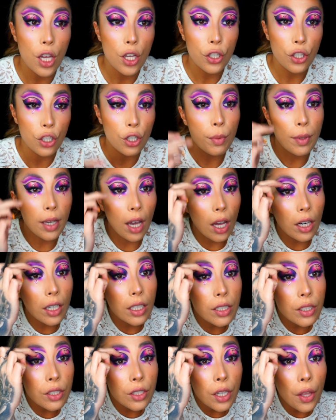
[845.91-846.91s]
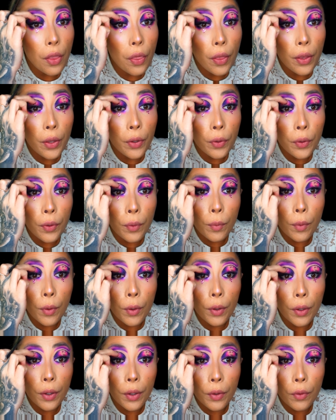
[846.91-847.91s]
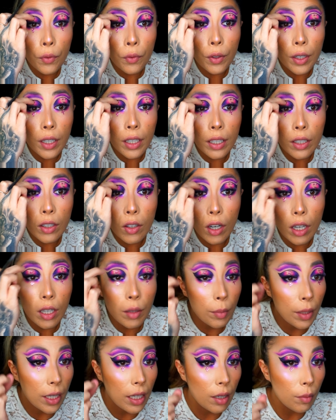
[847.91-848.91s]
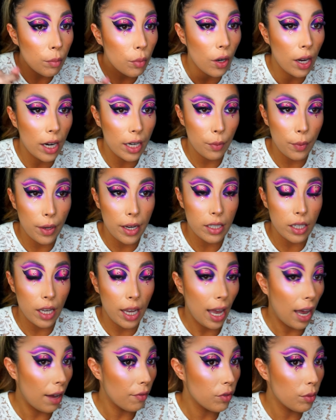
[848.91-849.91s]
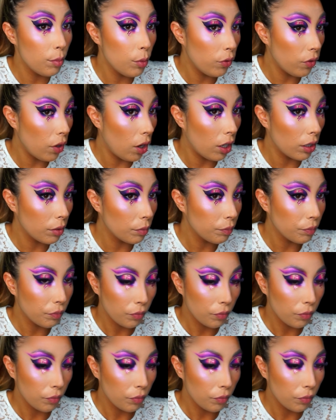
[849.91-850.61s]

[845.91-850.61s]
To be honest, this one is really annoying me, but anyways, I have to move on